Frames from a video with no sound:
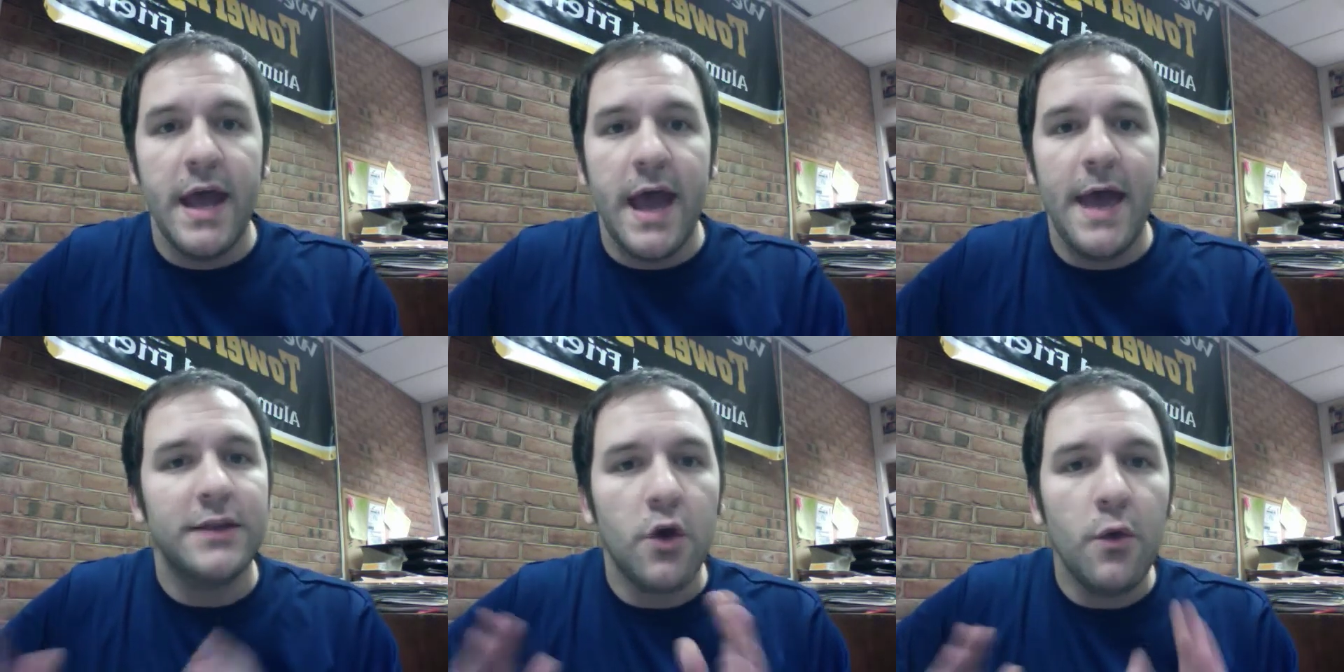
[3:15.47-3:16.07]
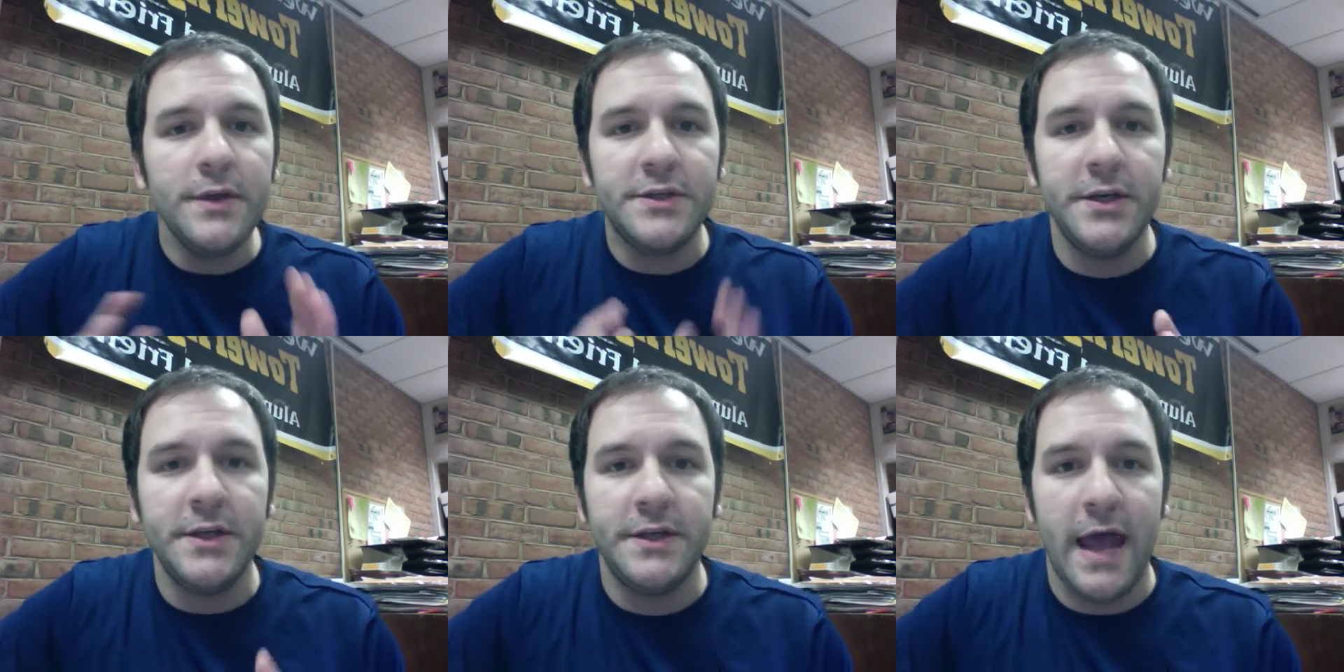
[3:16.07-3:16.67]
and it's always
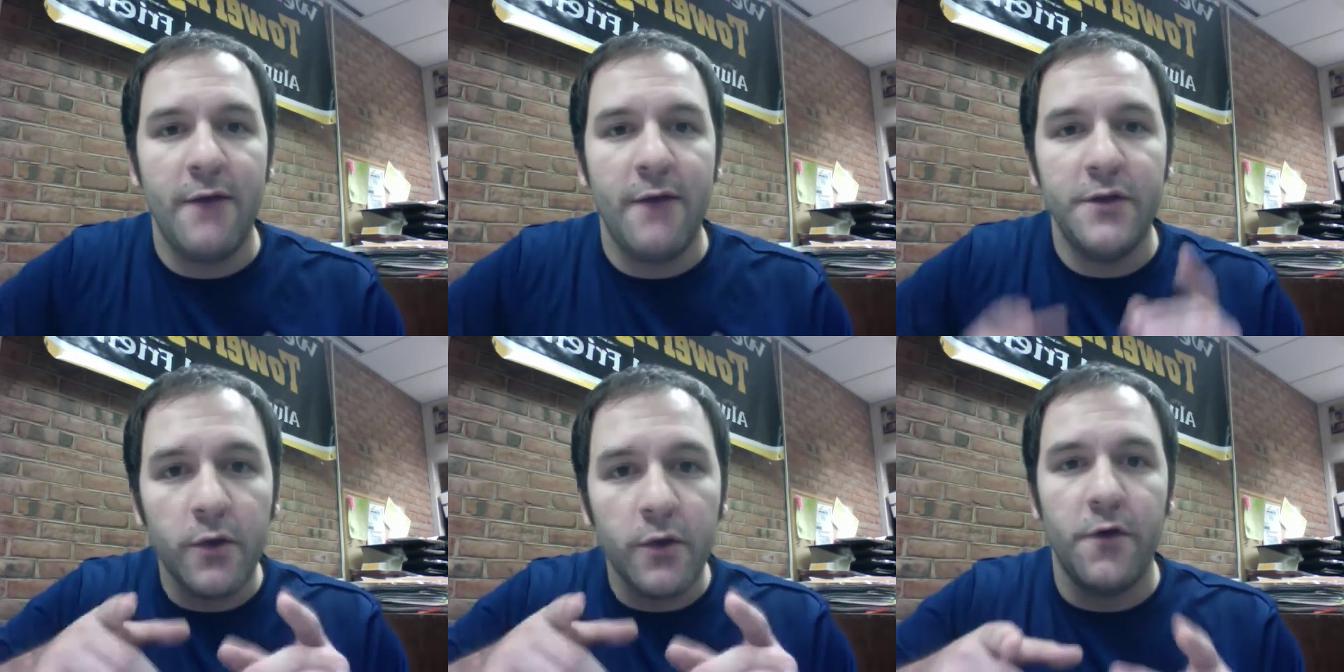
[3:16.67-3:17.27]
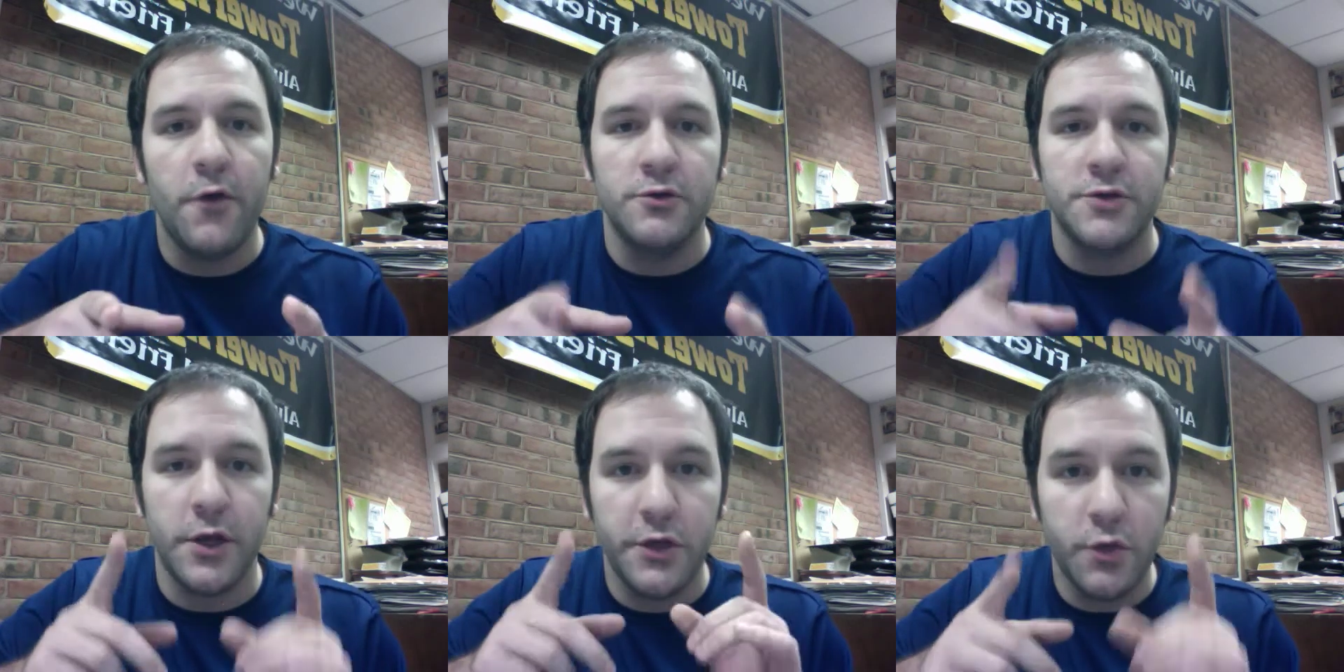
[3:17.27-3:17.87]
good to have your photos
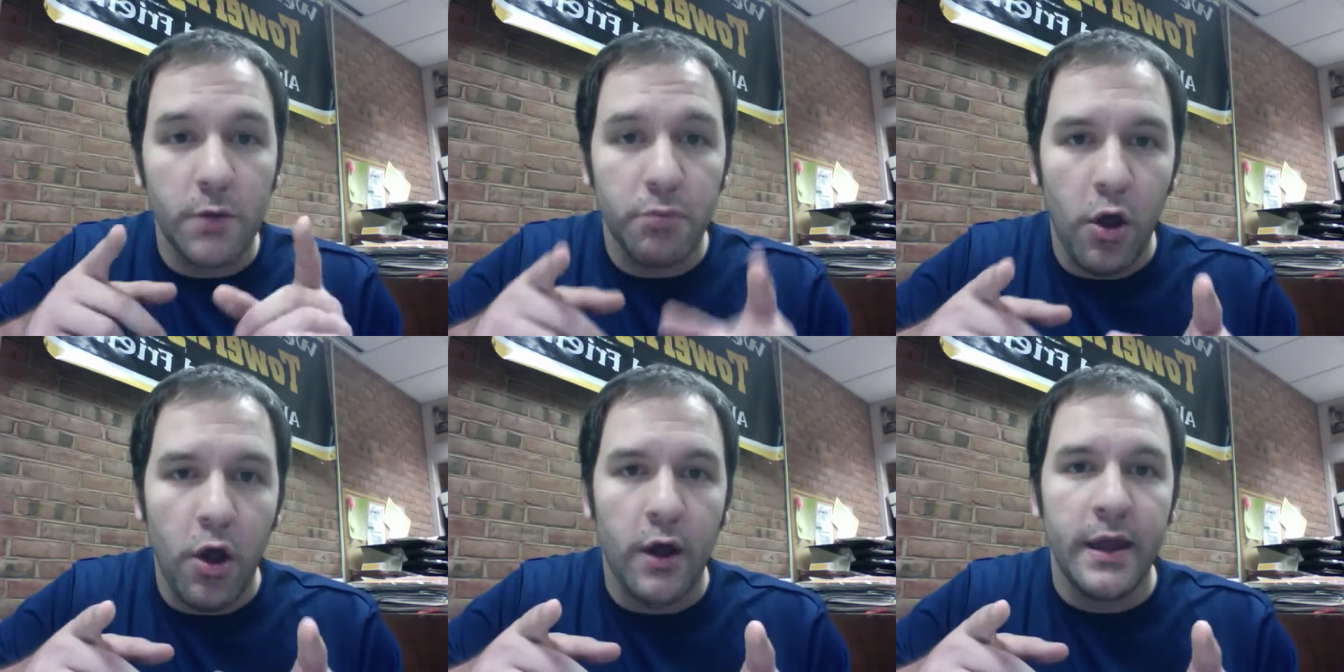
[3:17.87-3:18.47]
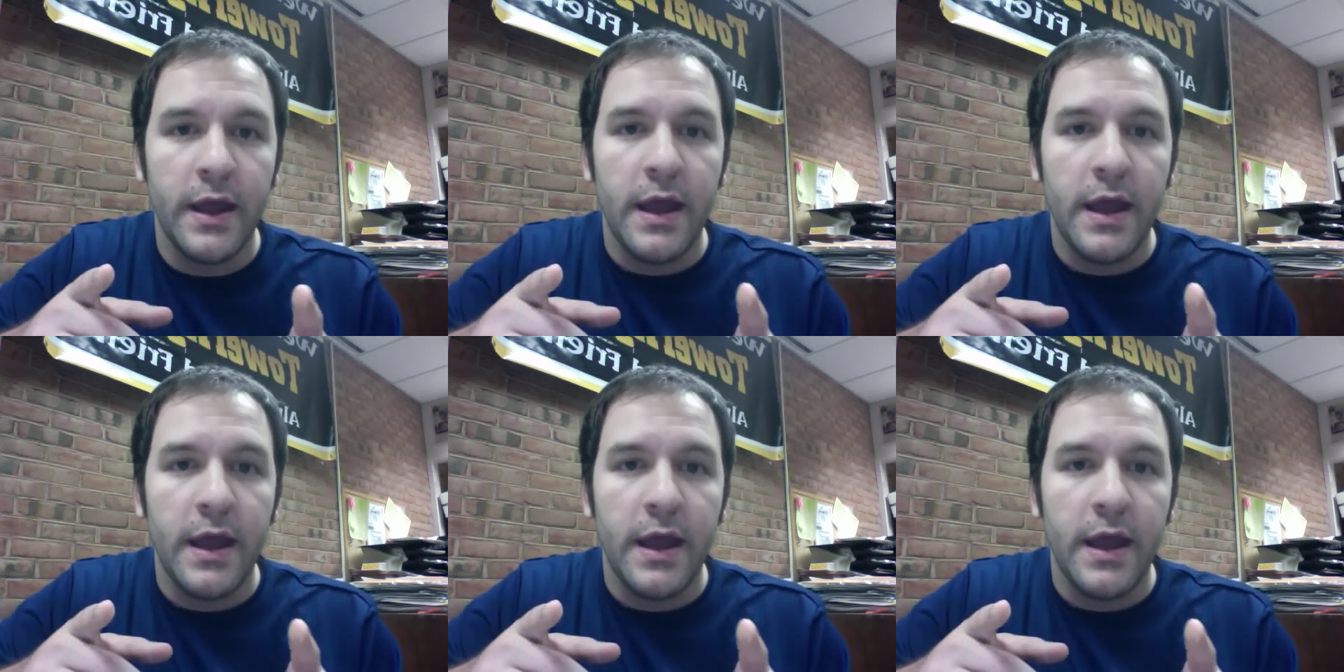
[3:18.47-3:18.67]
on your blog